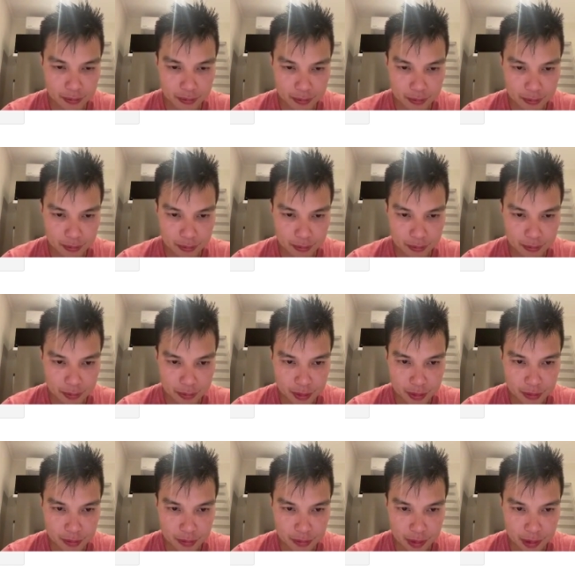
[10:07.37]

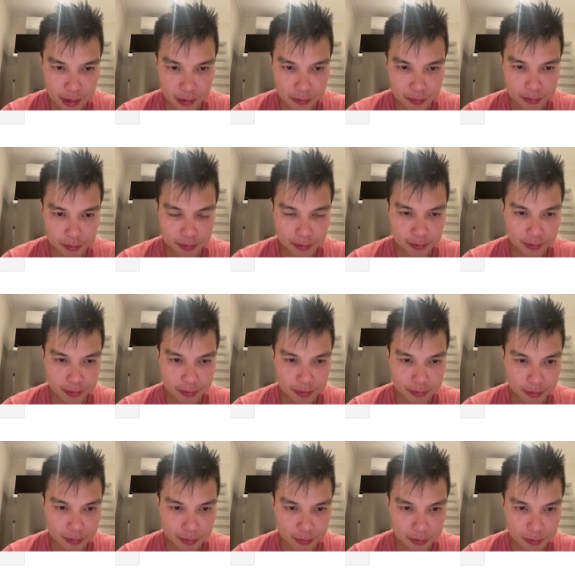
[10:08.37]

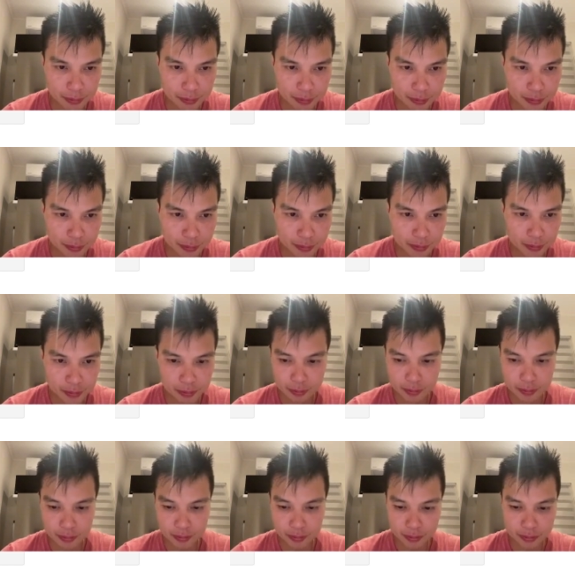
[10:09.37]

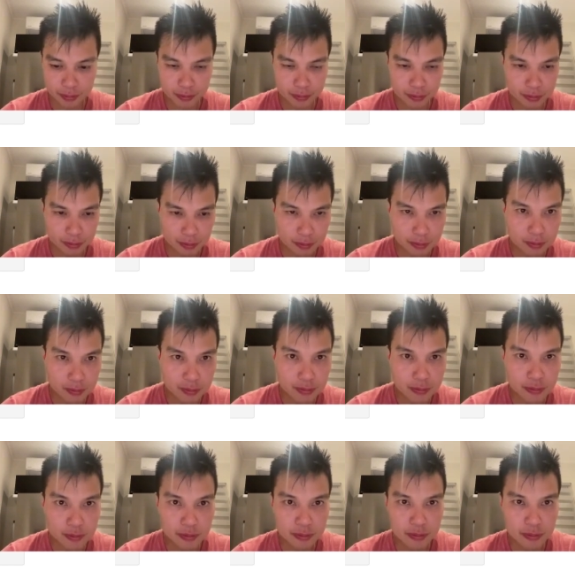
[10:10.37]

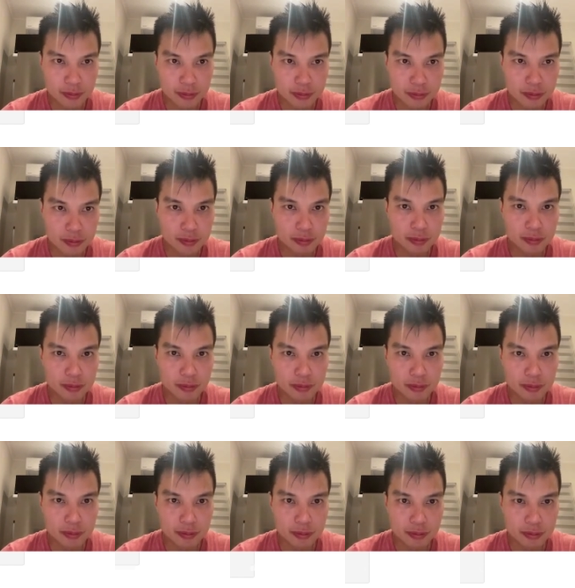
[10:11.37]

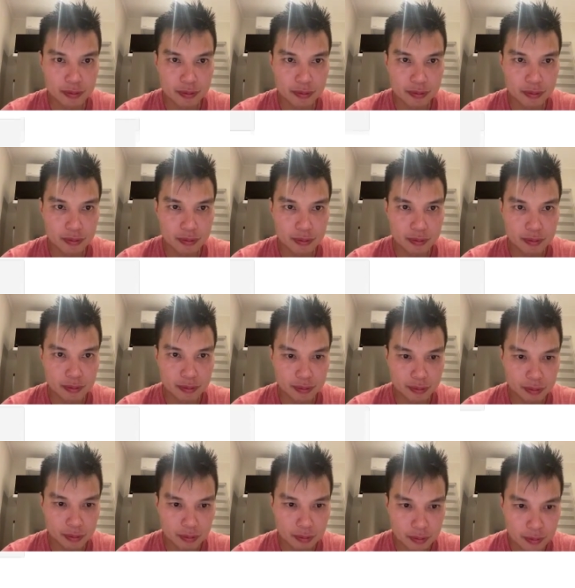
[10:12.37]

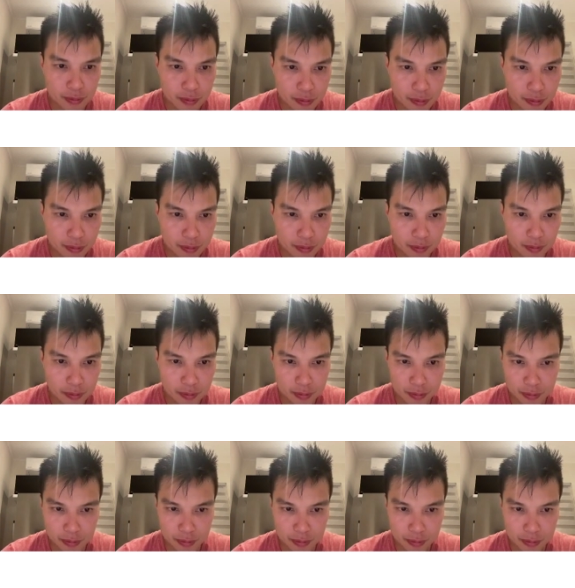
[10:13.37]

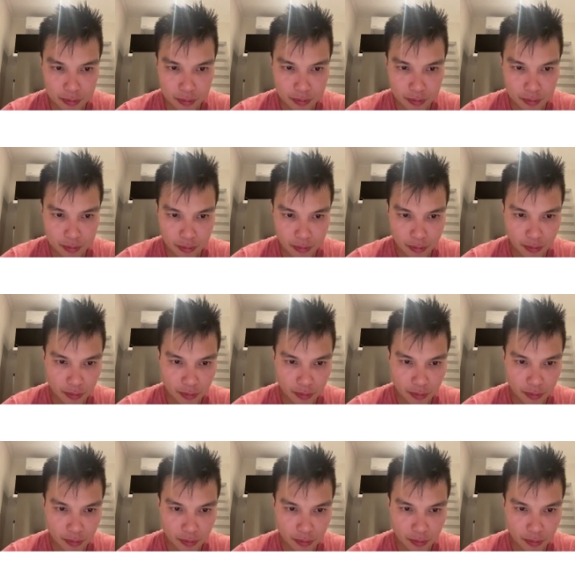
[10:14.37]
Nobody speaks.